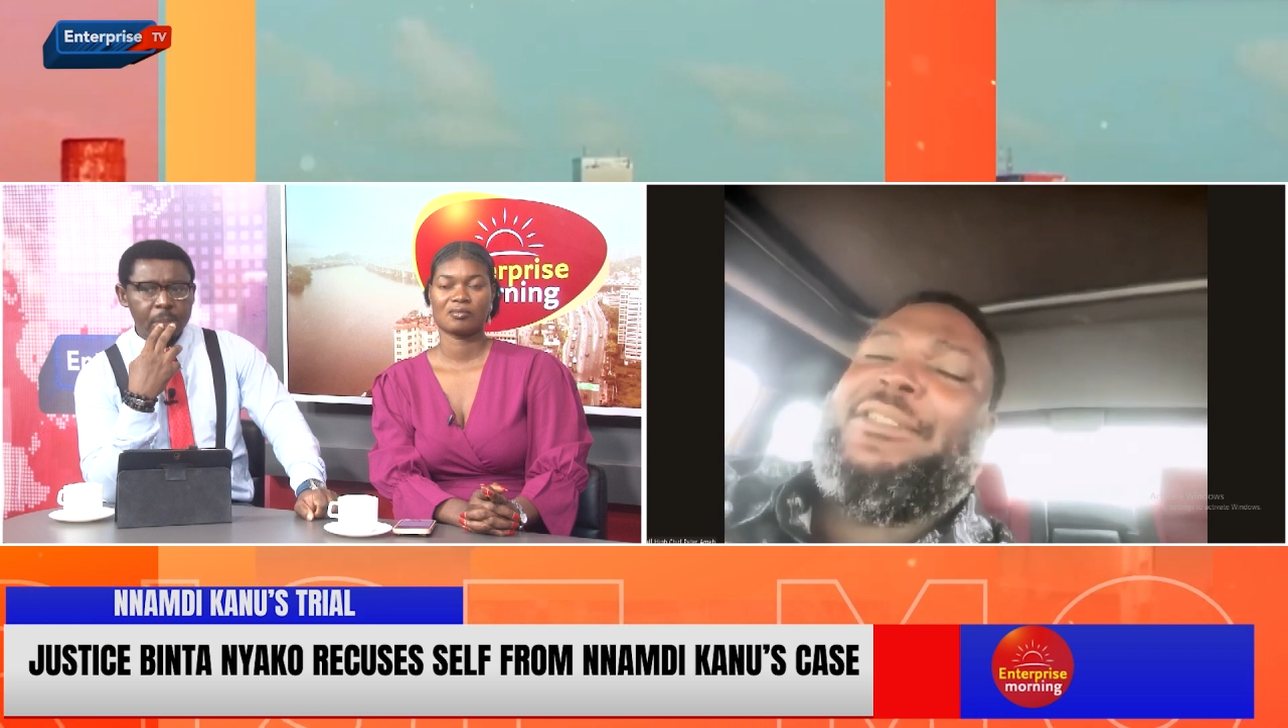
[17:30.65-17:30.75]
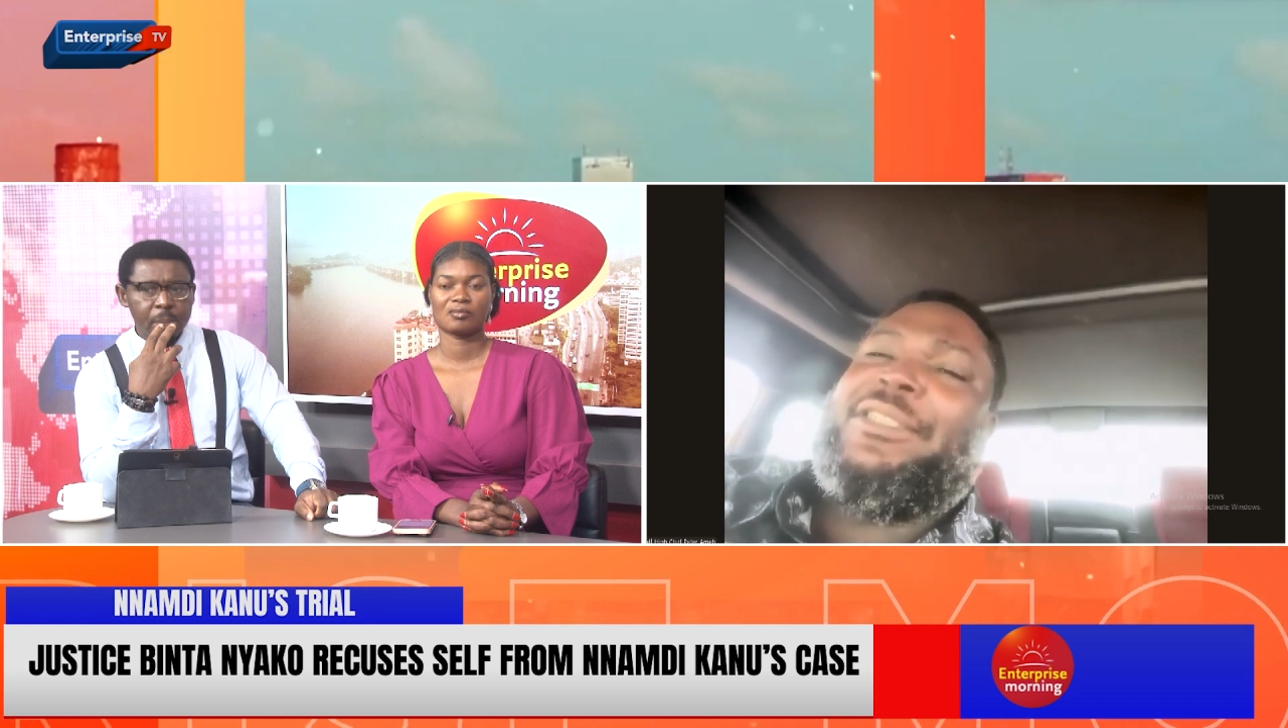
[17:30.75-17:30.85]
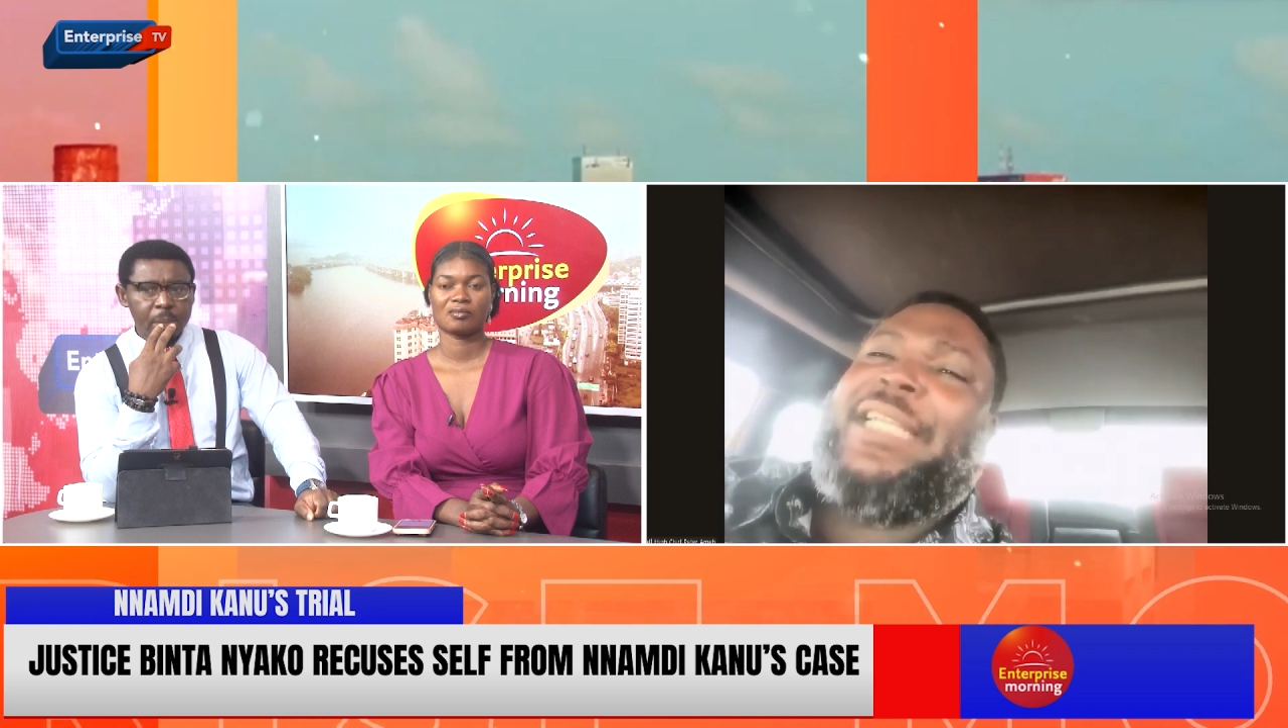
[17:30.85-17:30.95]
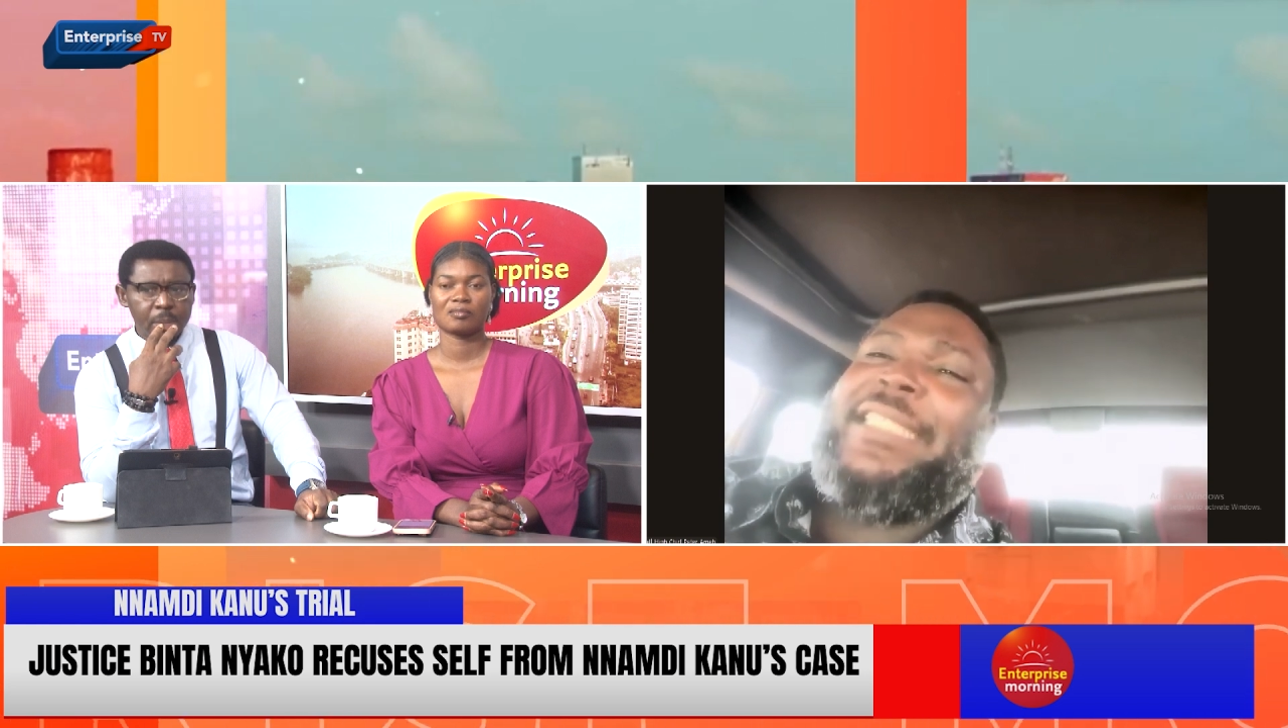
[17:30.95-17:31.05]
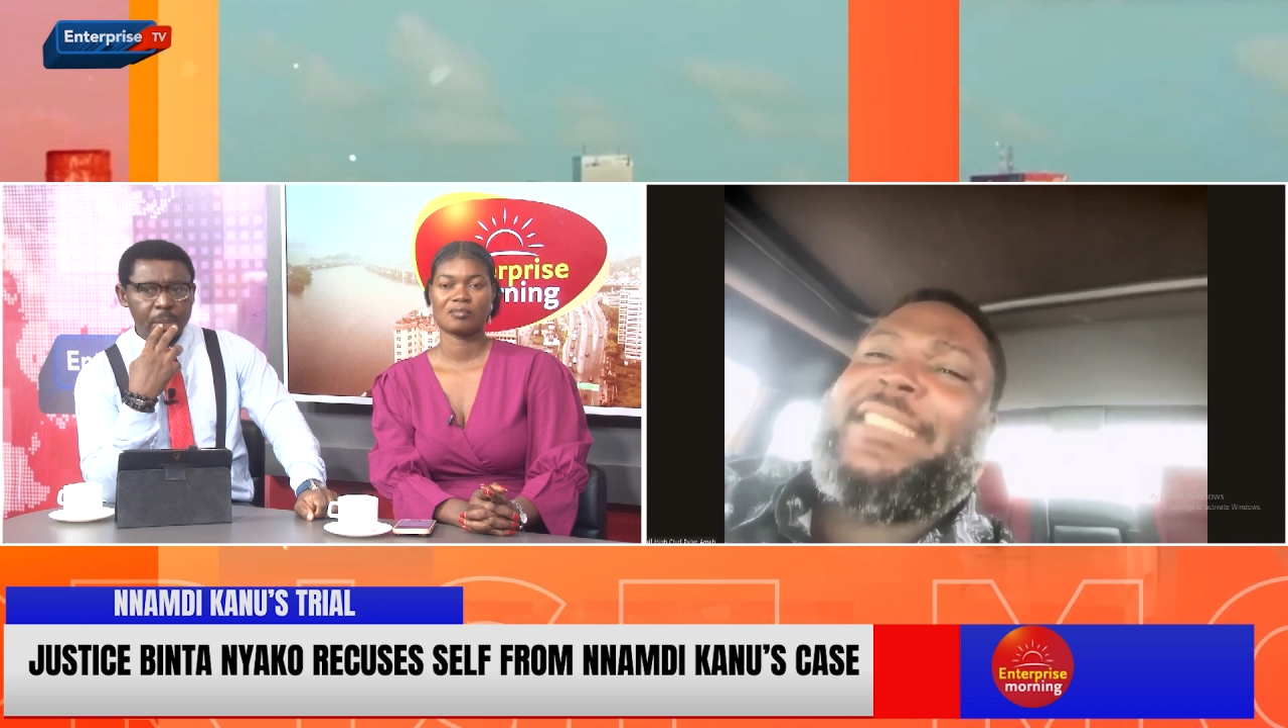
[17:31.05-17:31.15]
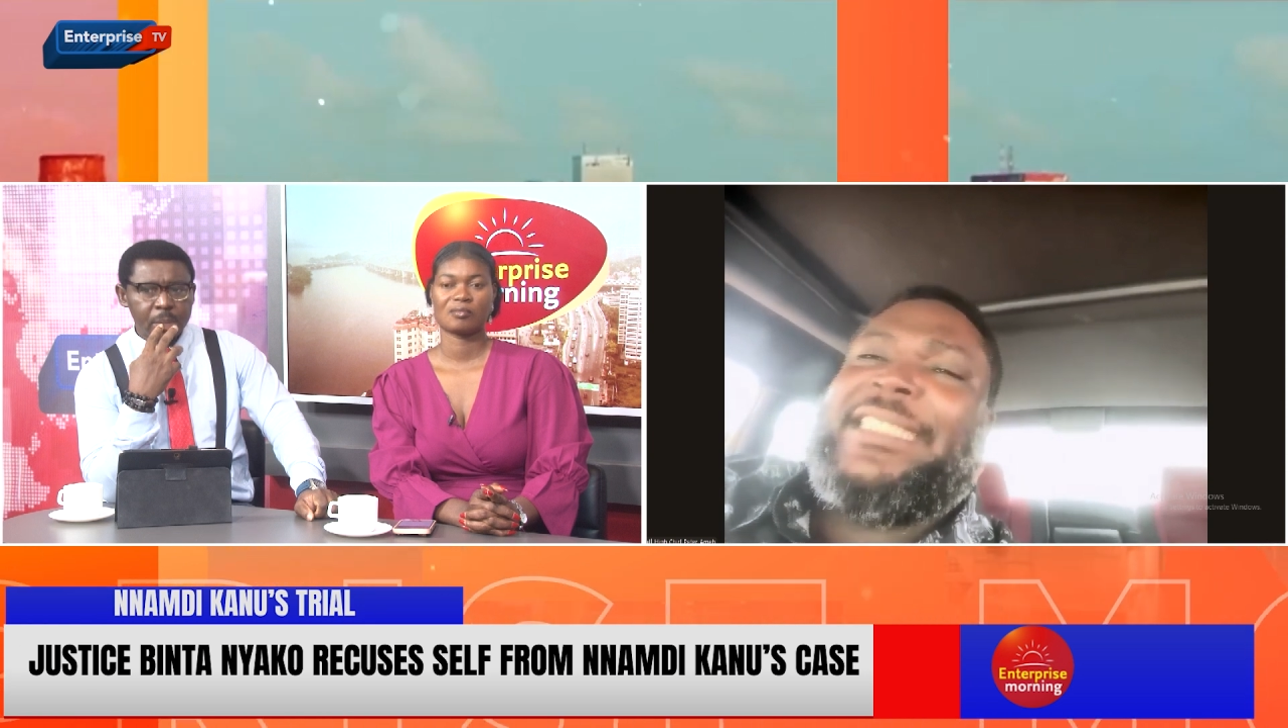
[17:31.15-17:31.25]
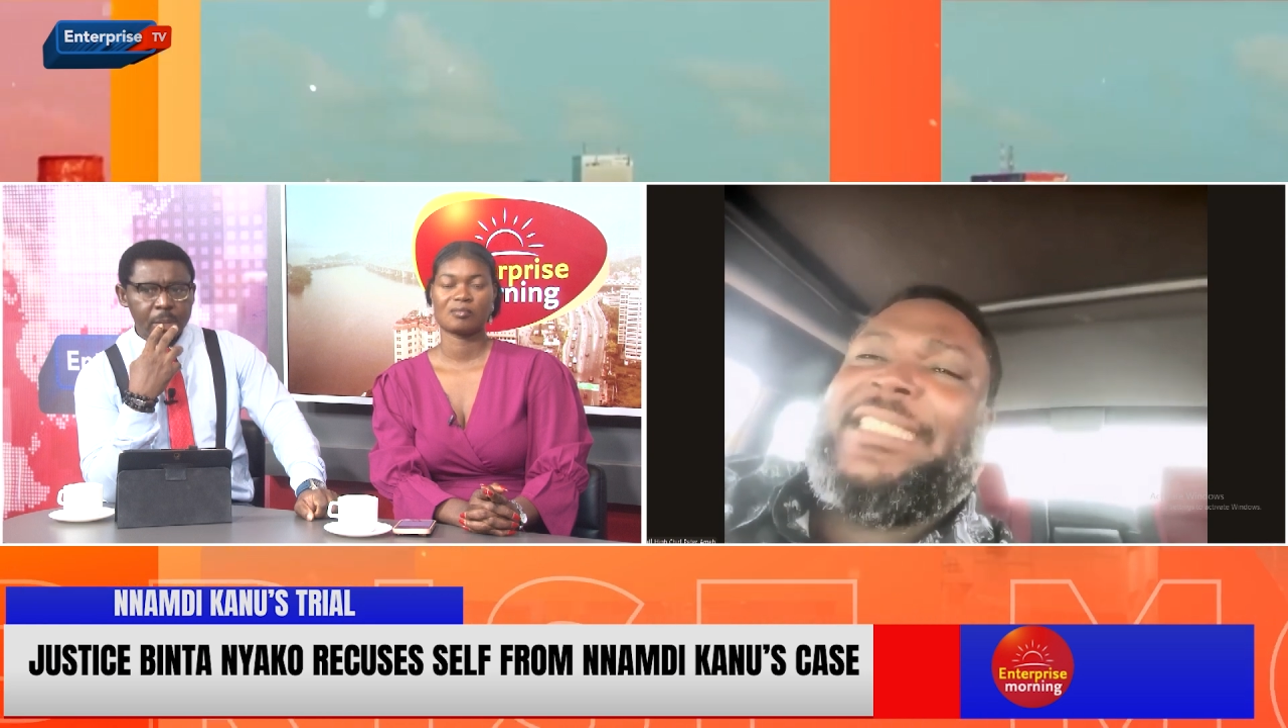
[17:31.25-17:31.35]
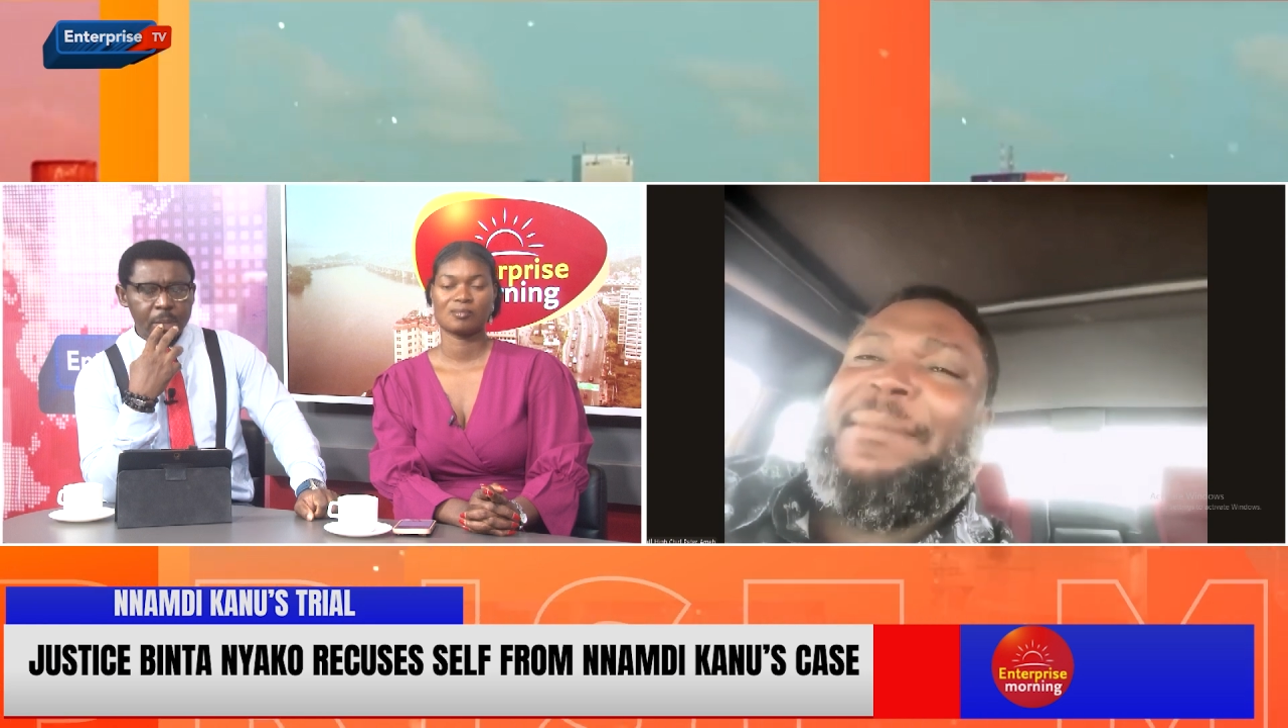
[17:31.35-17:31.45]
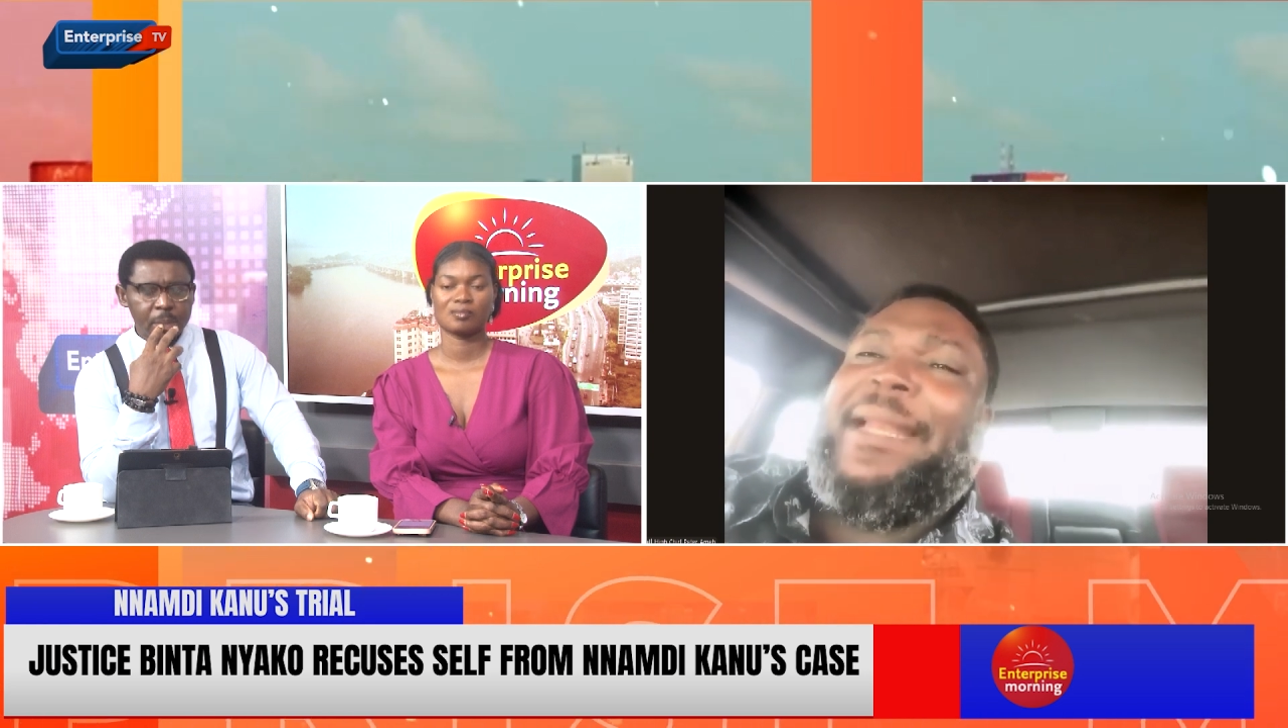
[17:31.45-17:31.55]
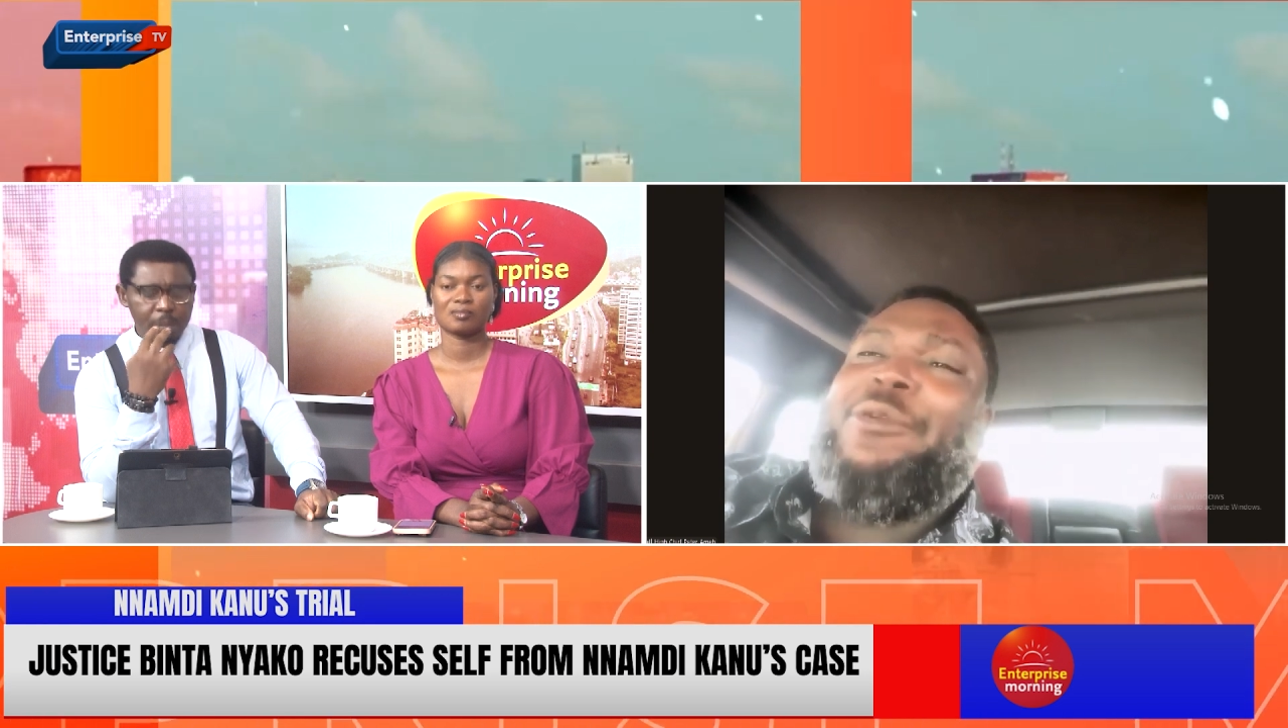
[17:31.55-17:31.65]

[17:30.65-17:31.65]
judicial system,